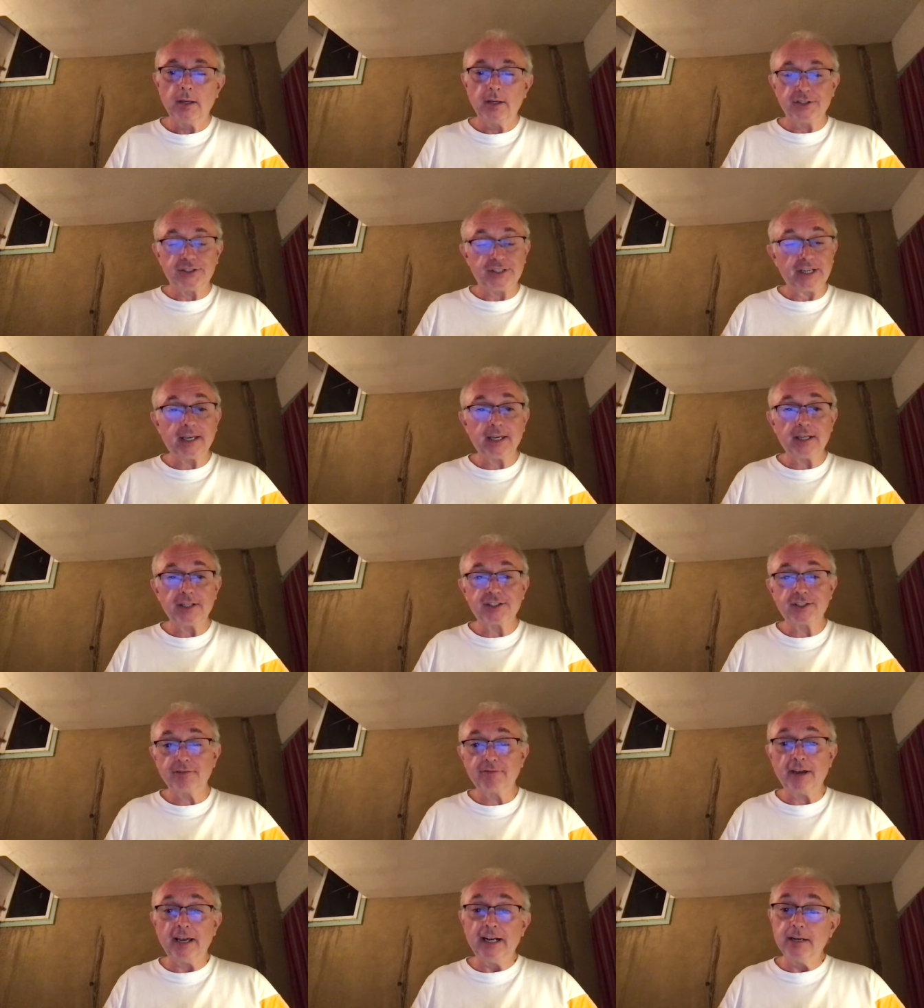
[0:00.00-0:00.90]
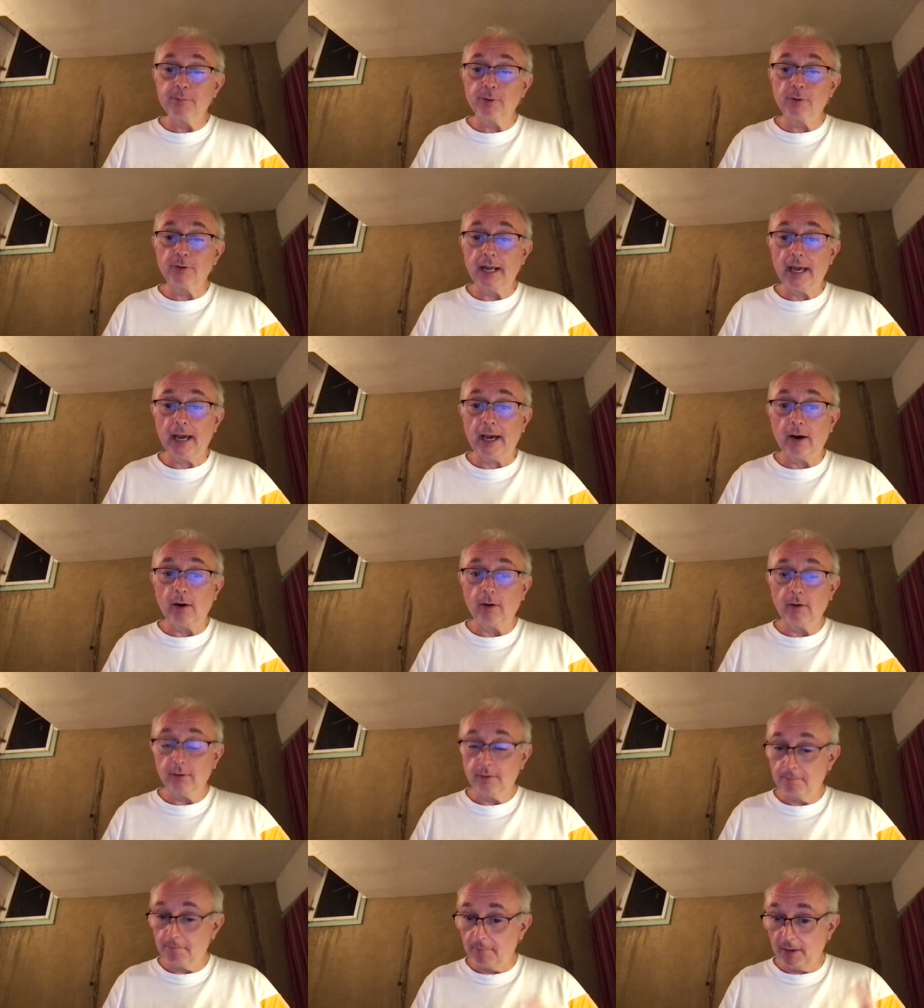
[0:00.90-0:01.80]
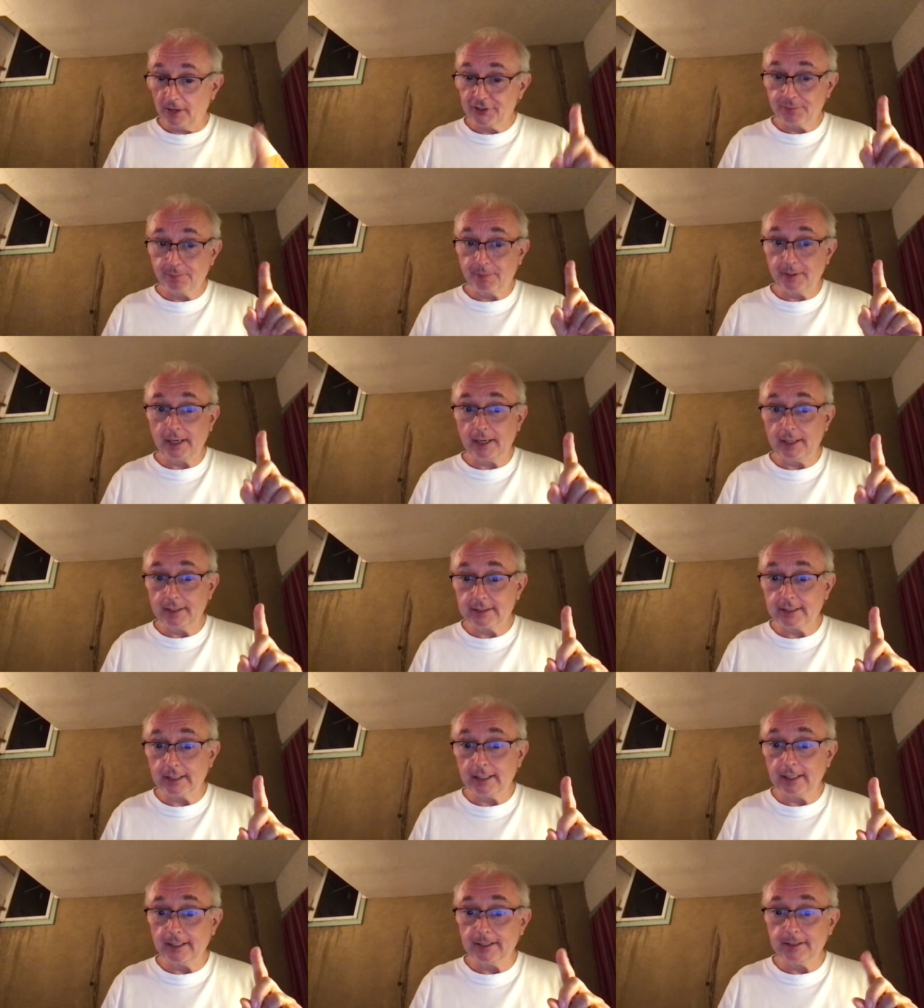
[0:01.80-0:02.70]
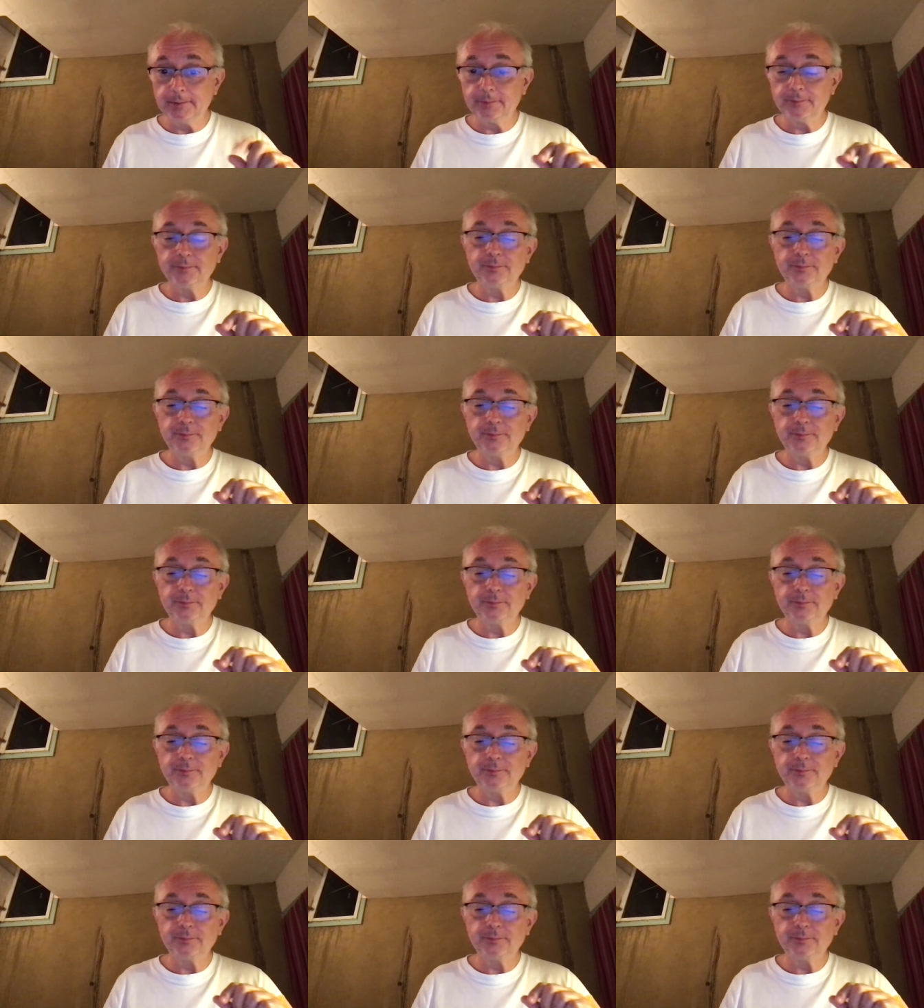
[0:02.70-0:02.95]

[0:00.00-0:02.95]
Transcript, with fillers: Tickets available now, must be 18.